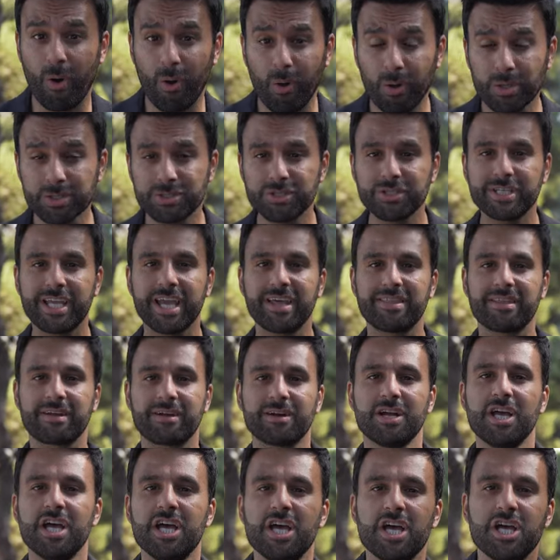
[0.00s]
all together
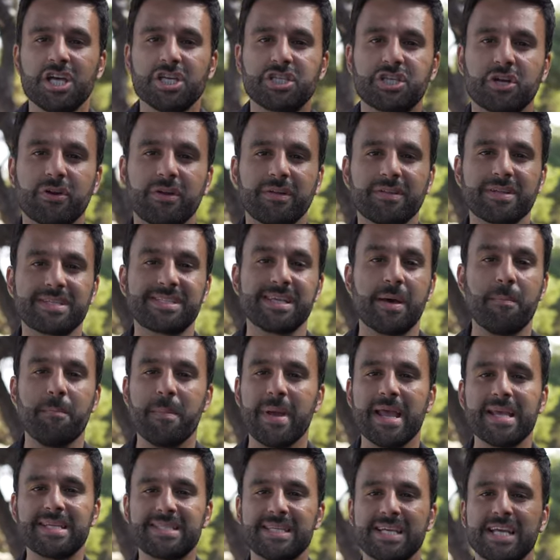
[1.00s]
sharing this
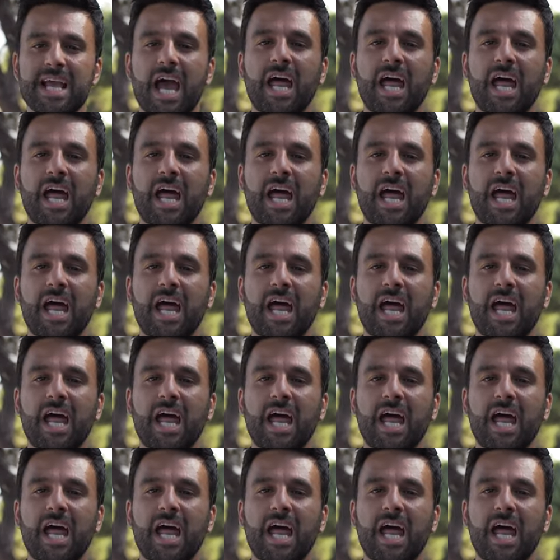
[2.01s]
amazing